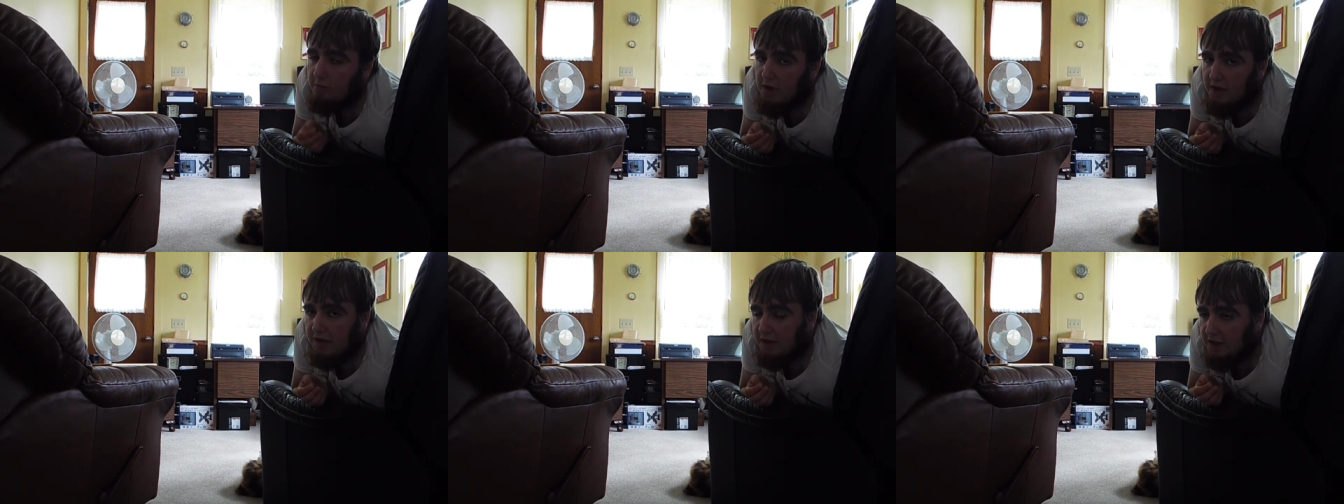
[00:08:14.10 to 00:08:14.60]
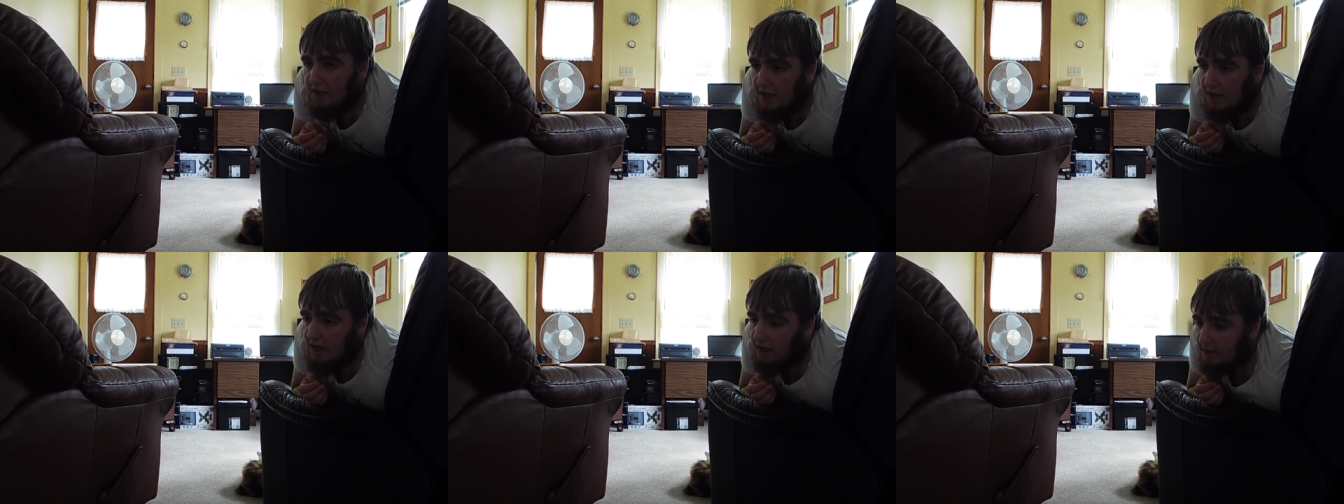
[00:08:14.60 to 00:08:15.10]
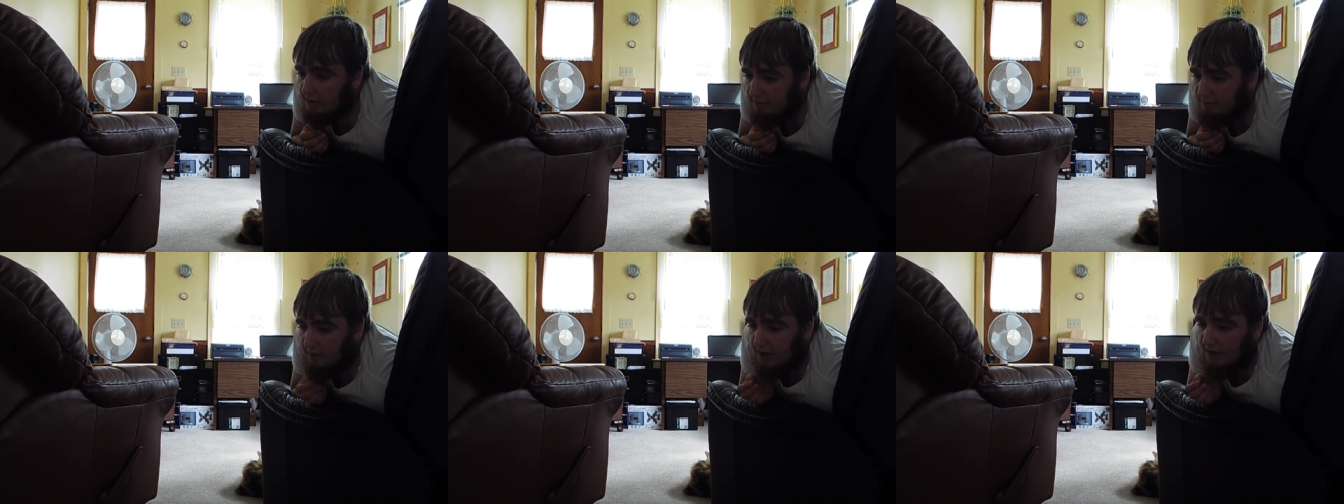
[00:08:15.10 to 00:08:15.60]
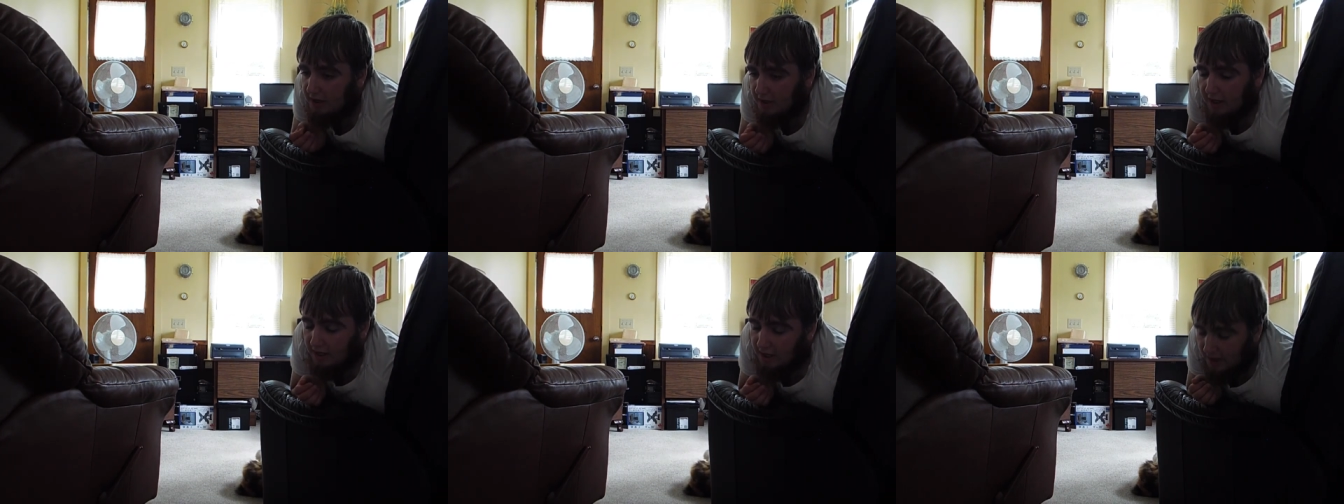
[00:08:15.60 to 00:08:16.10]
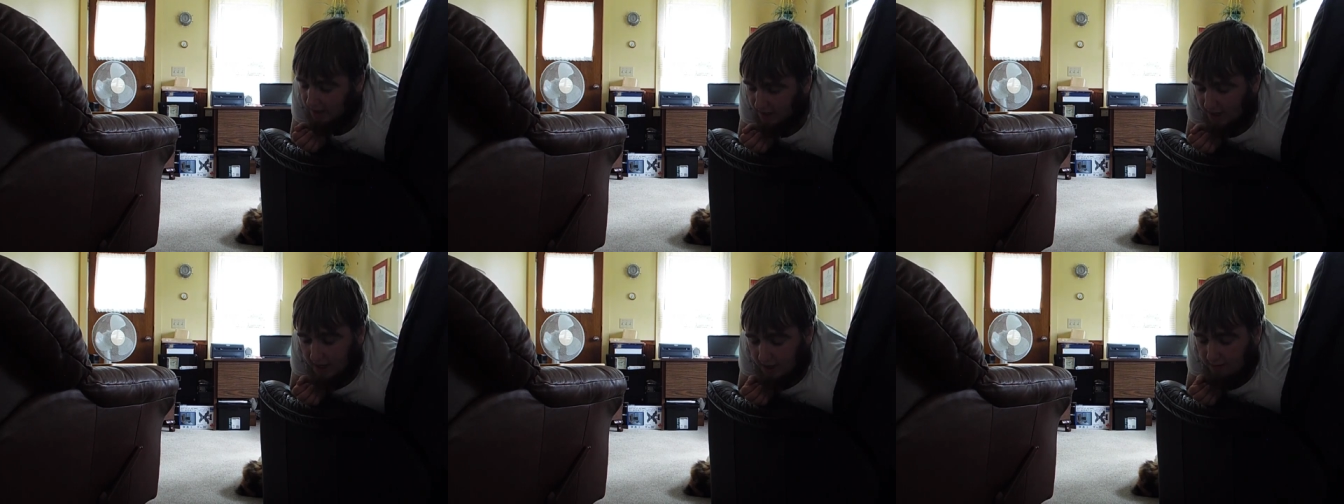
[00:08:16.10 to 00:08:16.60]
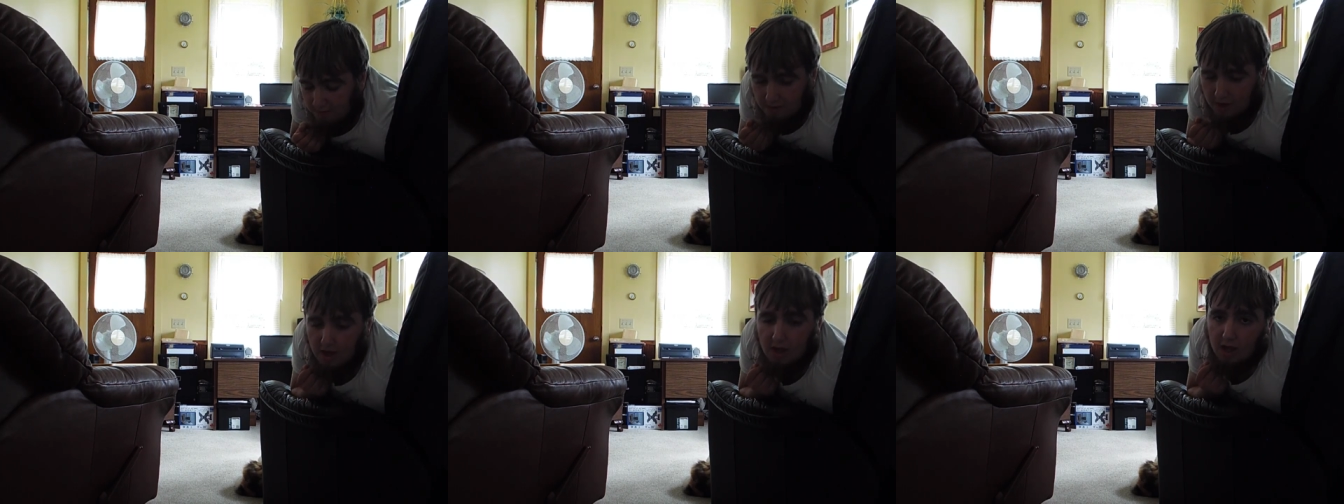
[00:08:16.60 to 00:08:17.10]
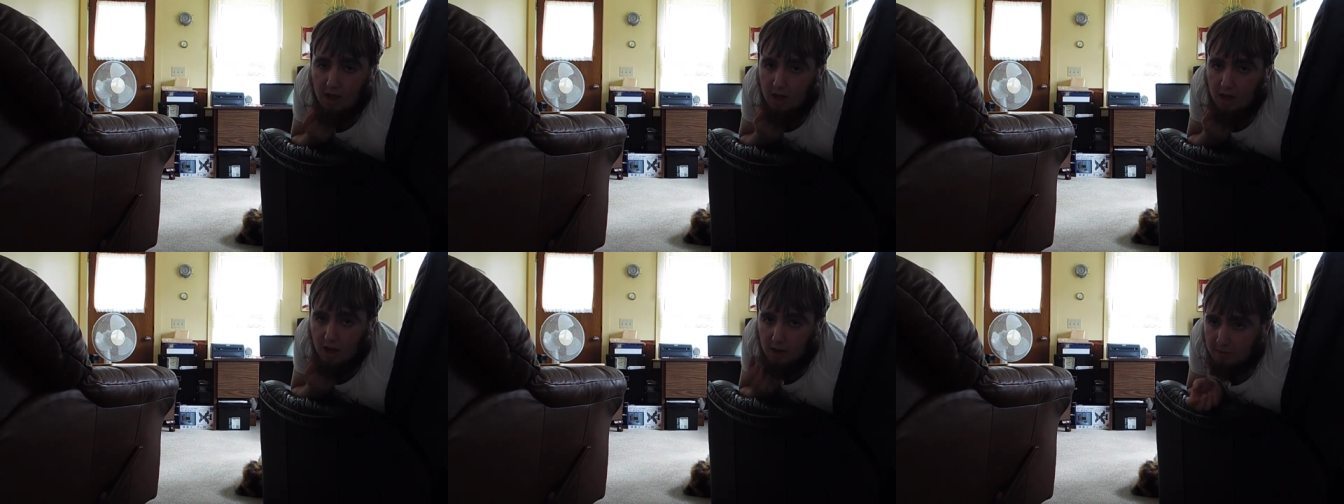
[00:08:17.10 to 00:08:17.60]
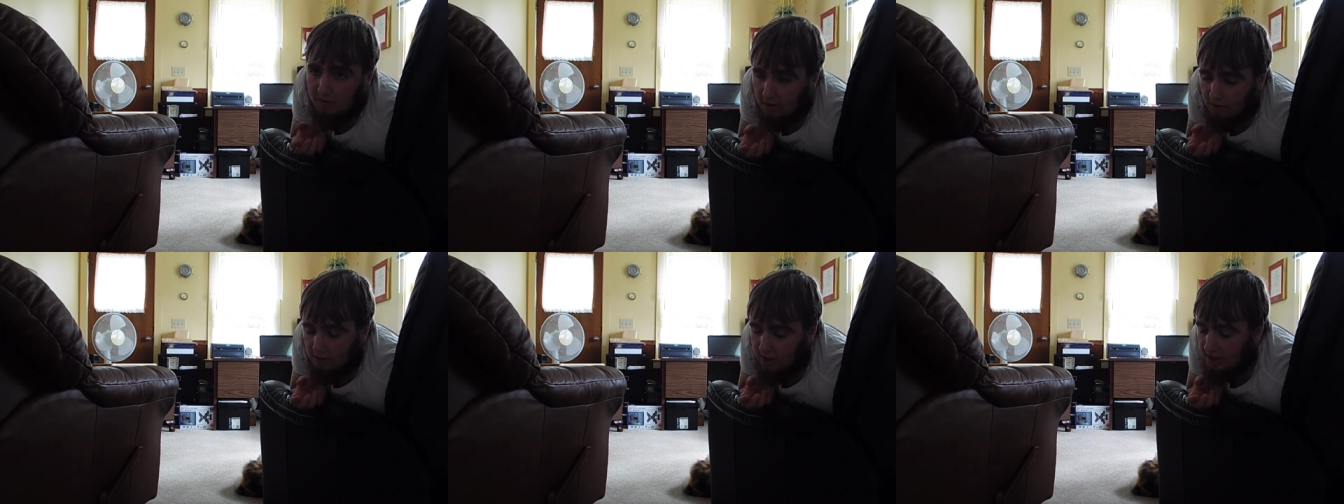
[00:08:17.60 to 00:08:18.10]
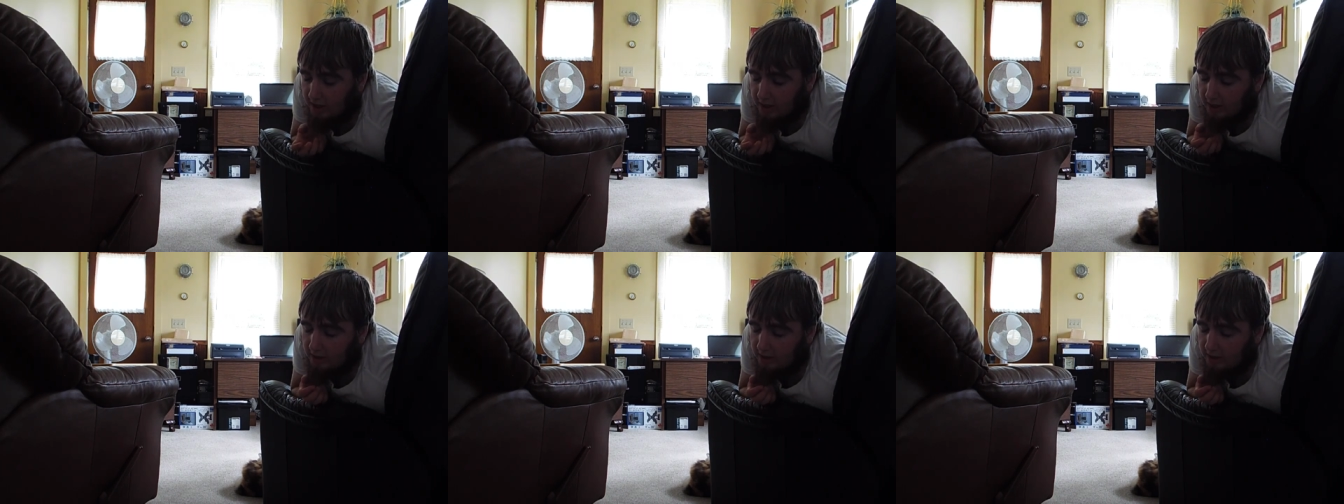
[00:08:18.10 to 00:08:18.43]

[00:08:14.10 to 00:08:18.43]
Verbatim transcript: basically, being the Canadian I am, I'm sorry,